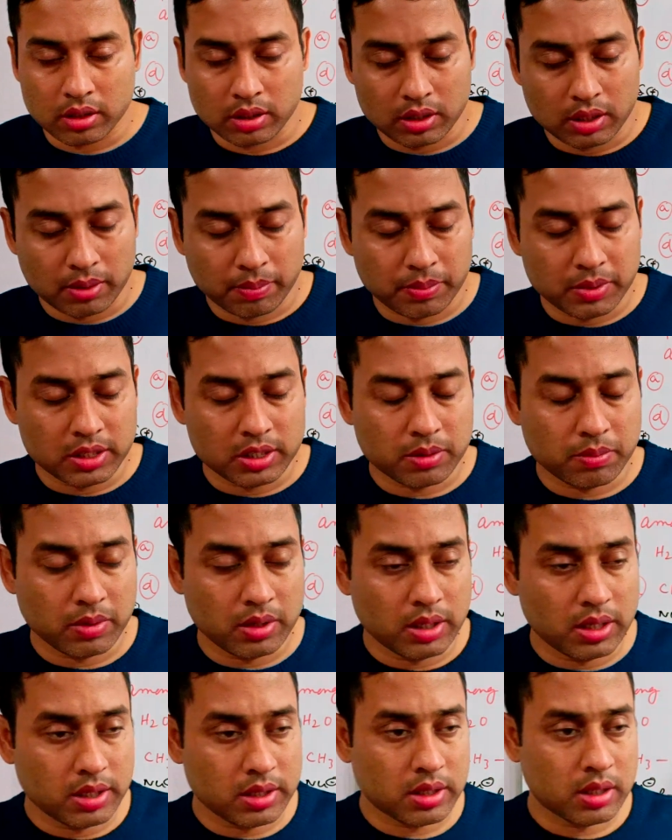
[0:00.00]
The
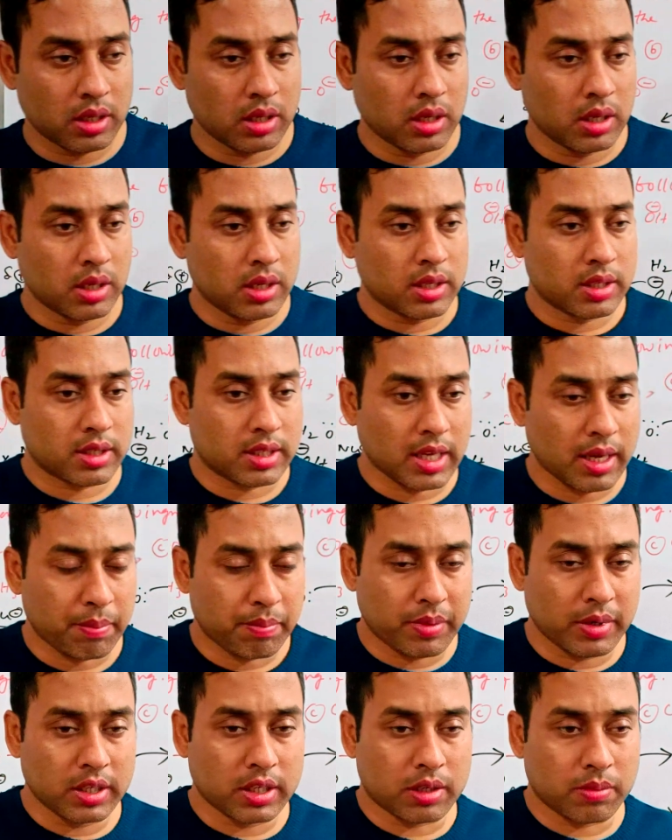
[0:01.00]
principle is
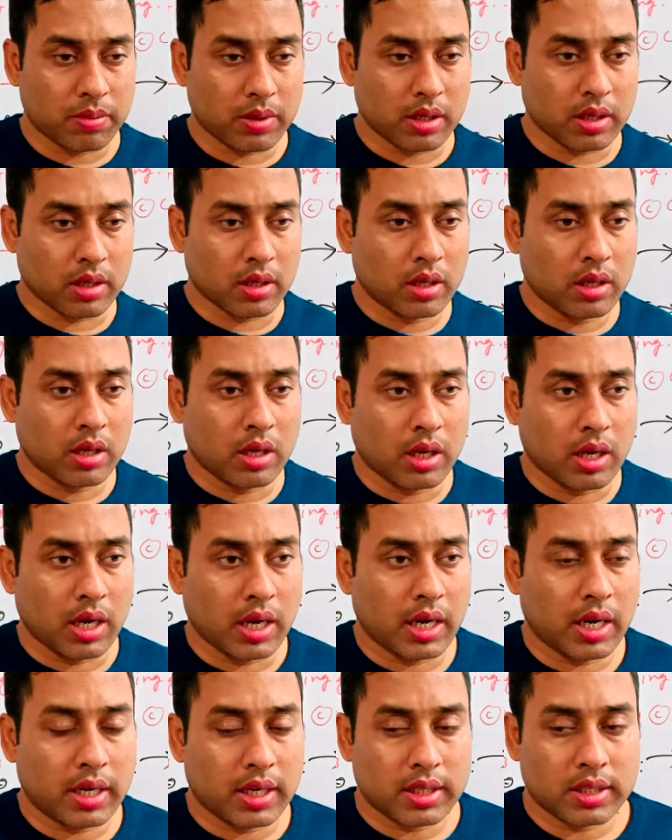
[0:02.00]
SAP principle.
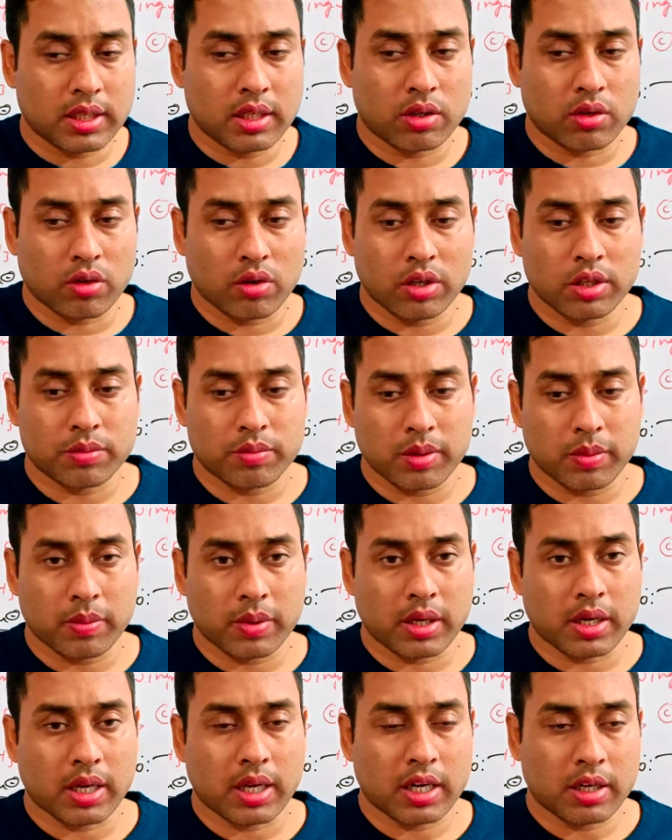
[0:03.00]
Hard acid always
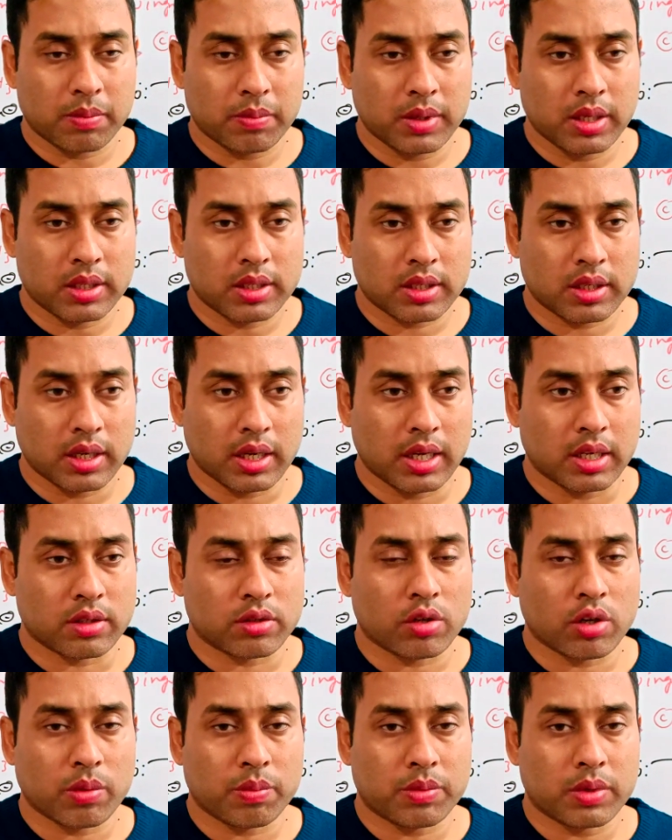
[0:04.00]
prefer hard base
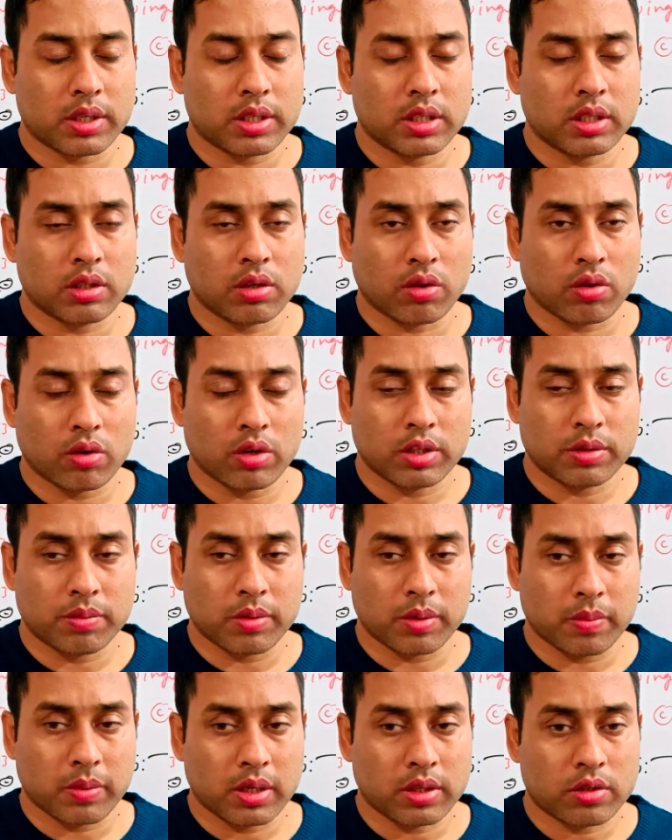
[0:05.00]
and soft acid always
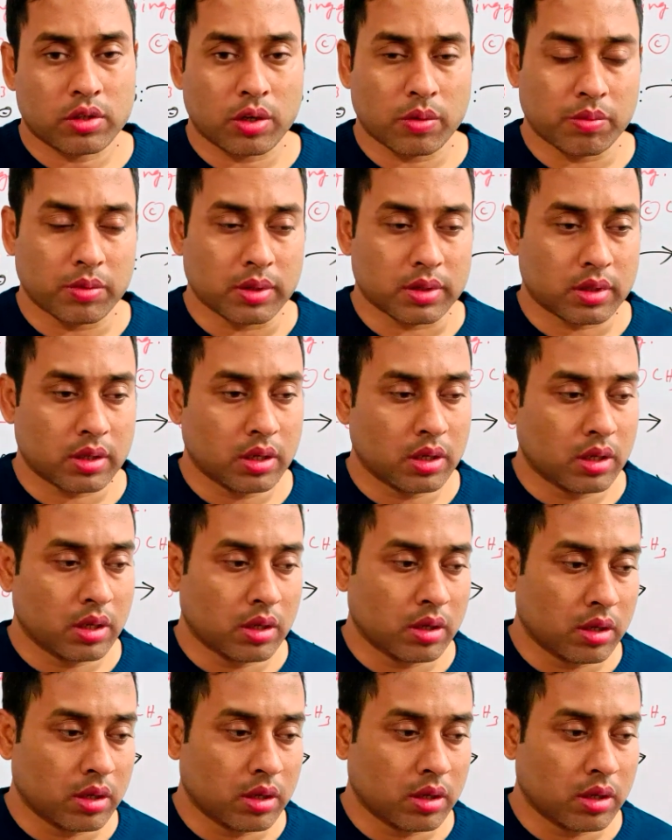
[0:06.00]
prefer soft base.